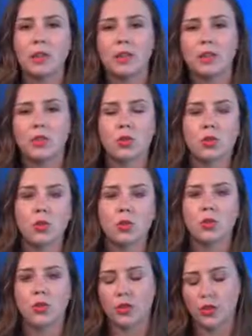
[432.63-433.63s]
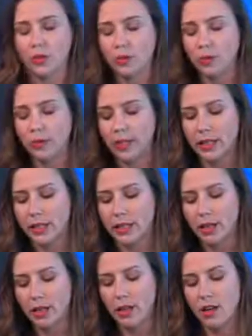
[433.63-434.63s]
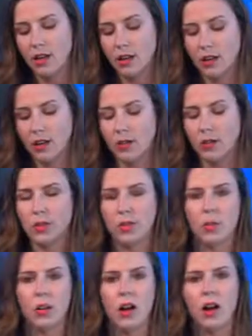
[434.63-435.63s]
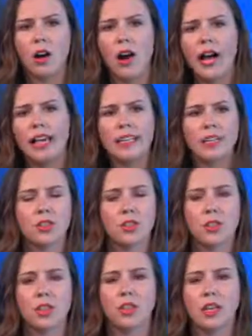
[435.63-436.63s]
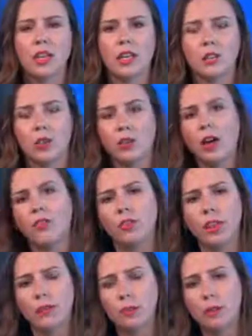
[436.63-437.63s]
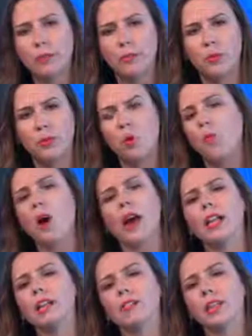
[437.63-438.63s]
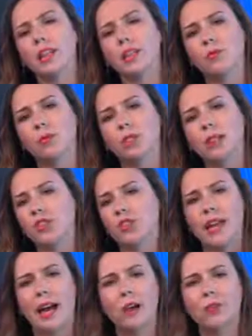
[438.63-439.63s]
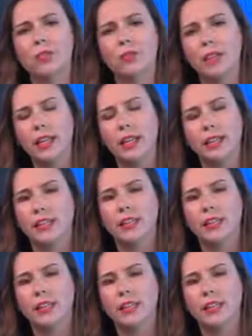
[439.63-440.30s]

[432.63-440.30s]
with the truth a little bit, uh, you know, or hiding certain things or covering up for people. So why all of a sudden would they just oust Flynn?